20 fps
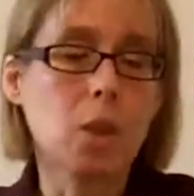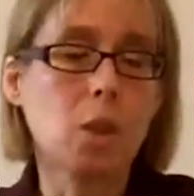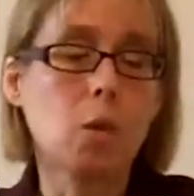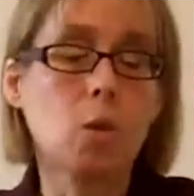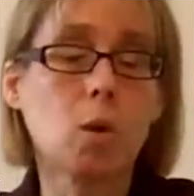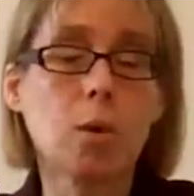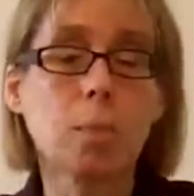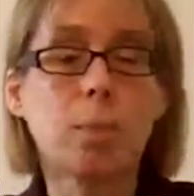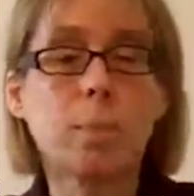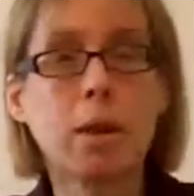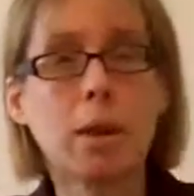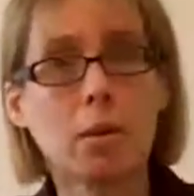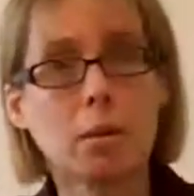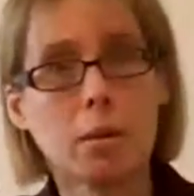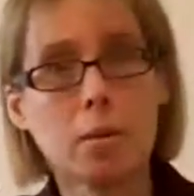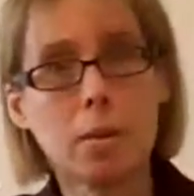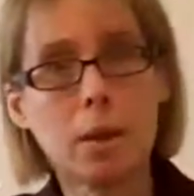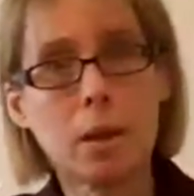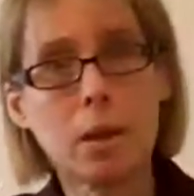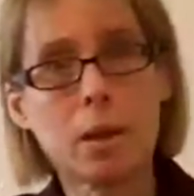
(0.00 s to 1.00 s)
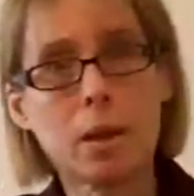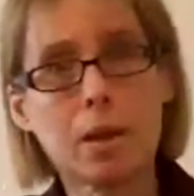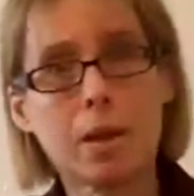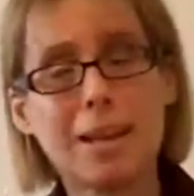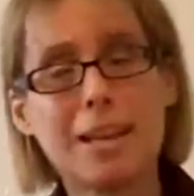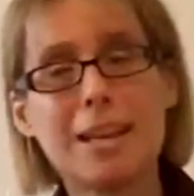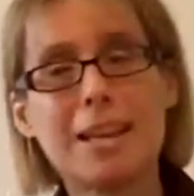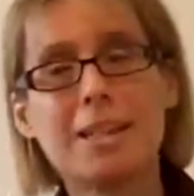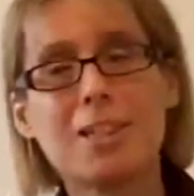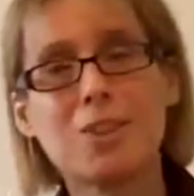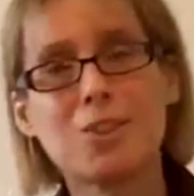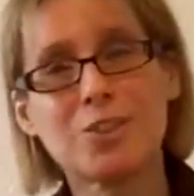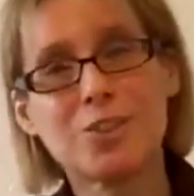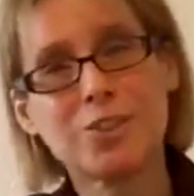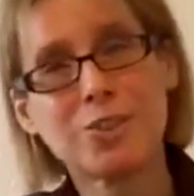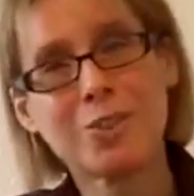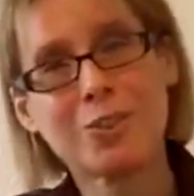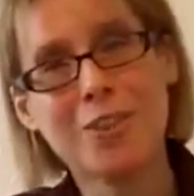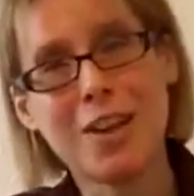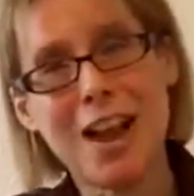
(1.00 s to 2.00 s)
Your pyramid needs to
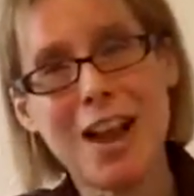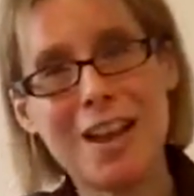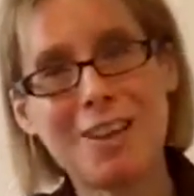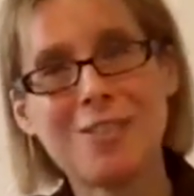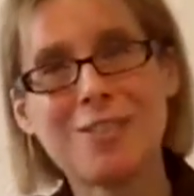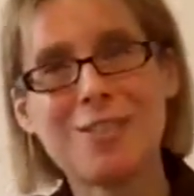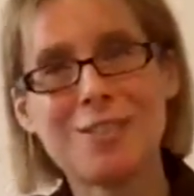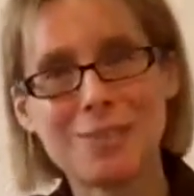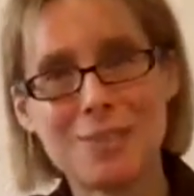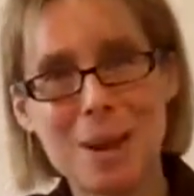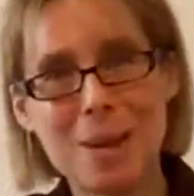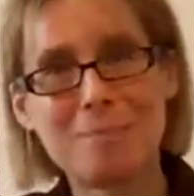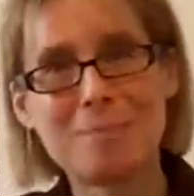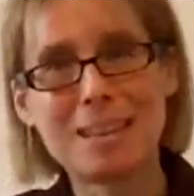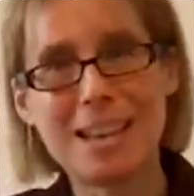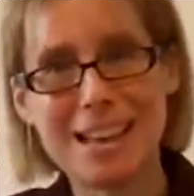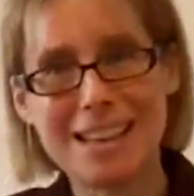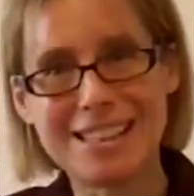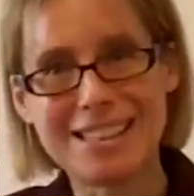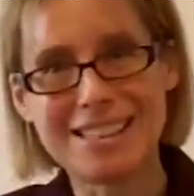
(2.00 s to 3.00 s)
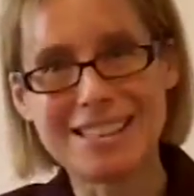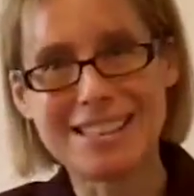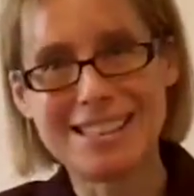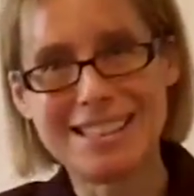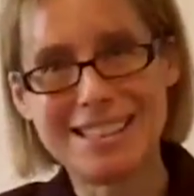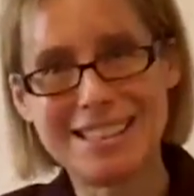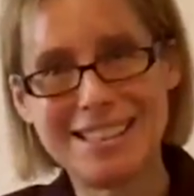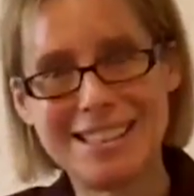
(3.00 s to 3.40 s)
survive the drop test.